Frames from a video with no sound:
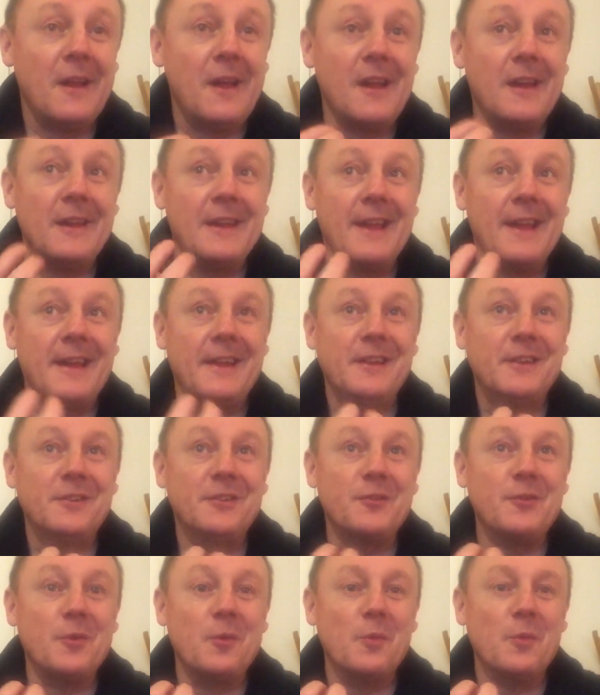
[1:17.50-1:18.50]

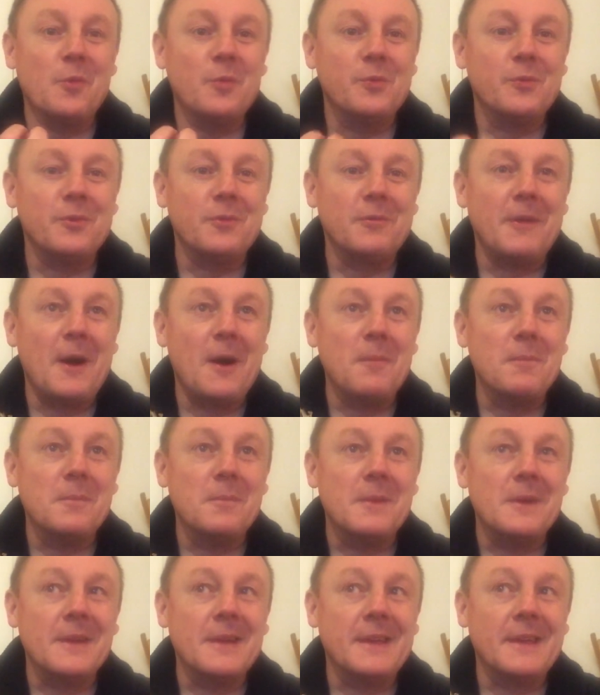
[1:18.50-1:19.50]
Elaine's tools
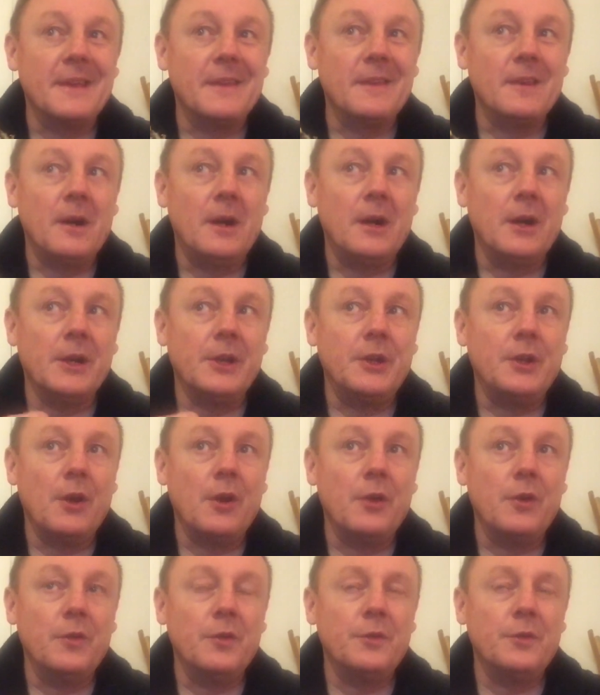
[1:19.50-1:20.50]
around me that I
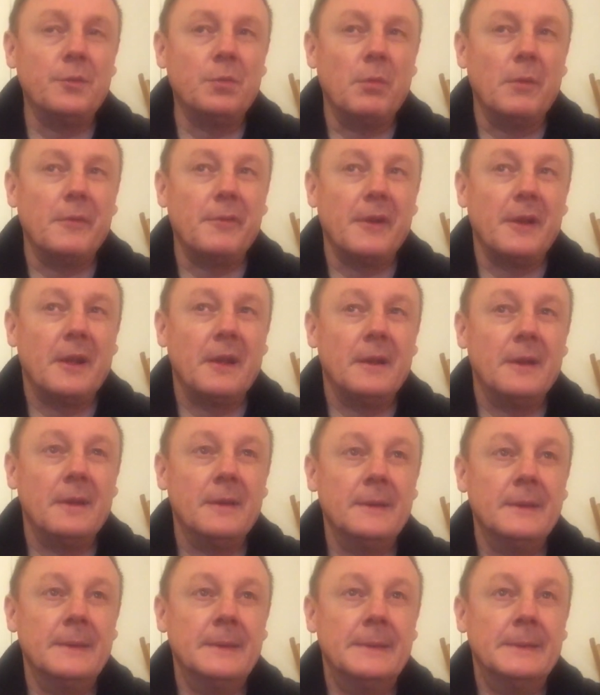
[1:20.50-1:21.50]
use within
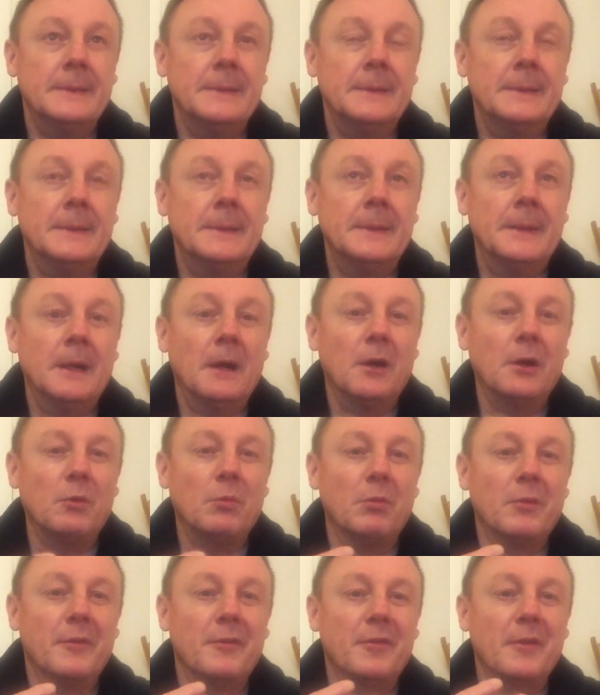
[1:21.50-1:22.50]

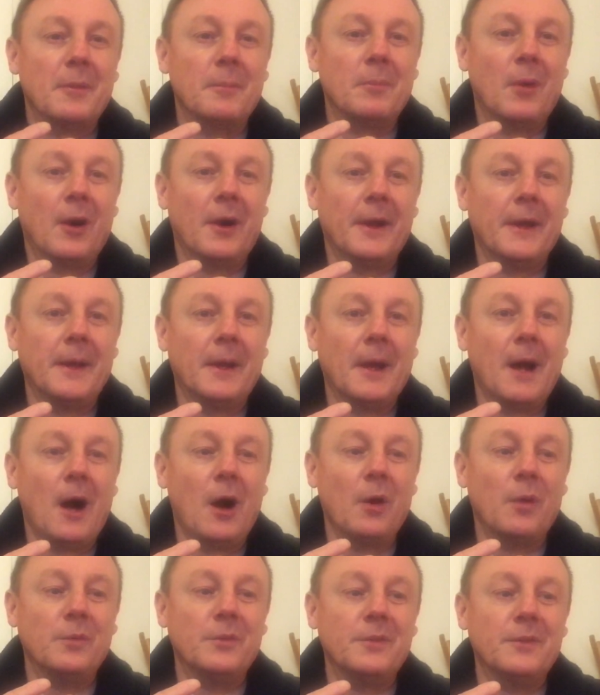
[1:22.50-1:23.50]
my
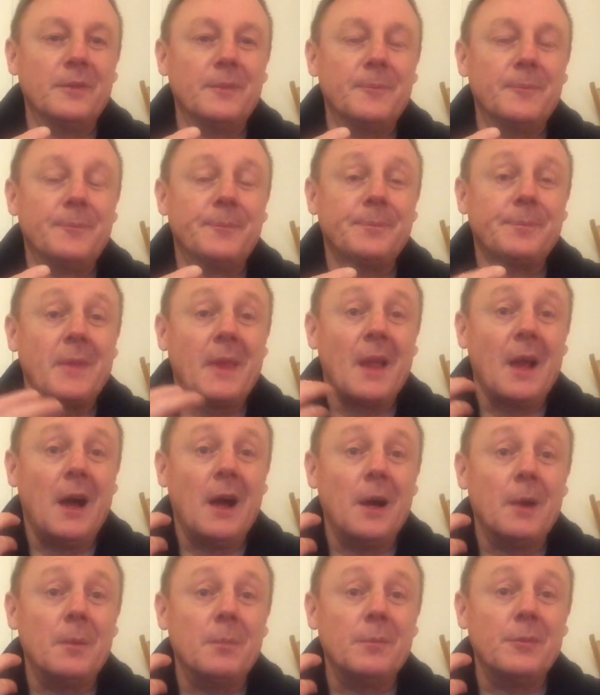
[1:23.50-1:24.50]
own
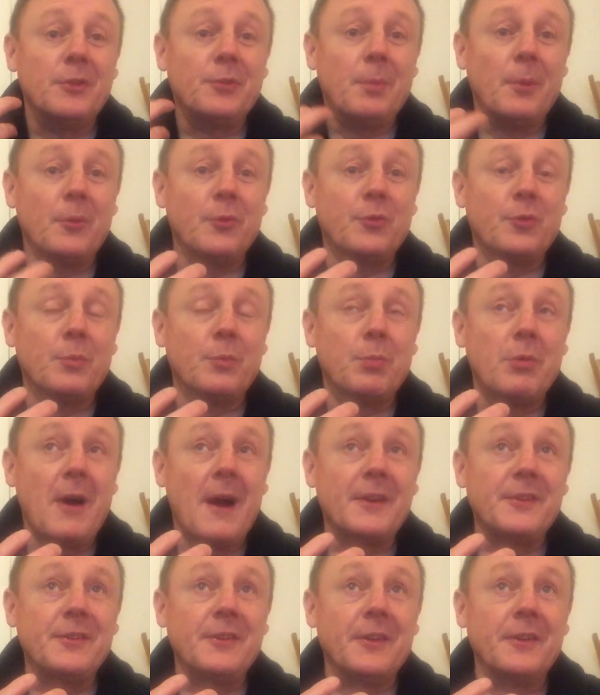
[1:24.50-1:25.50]
spiritual
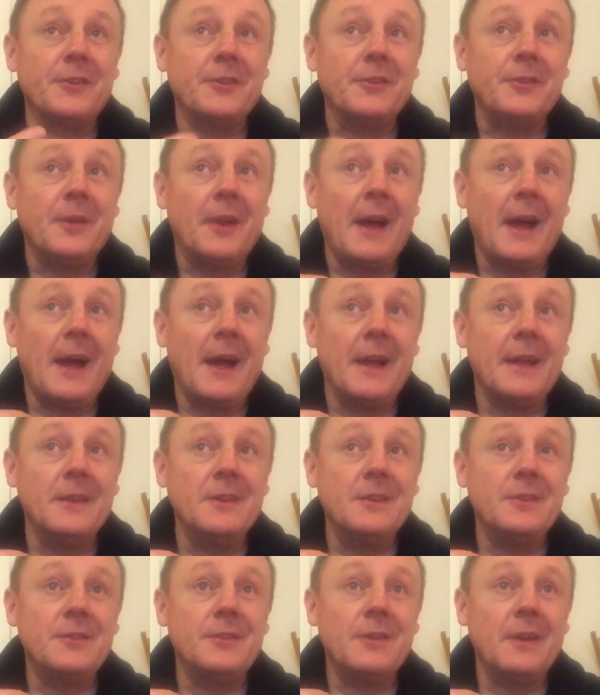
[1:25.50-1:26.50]
practice,
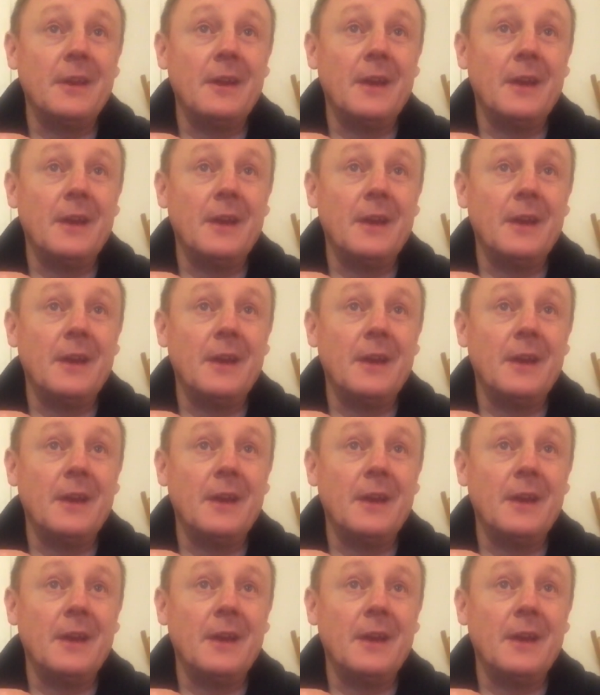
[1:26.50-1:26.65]
and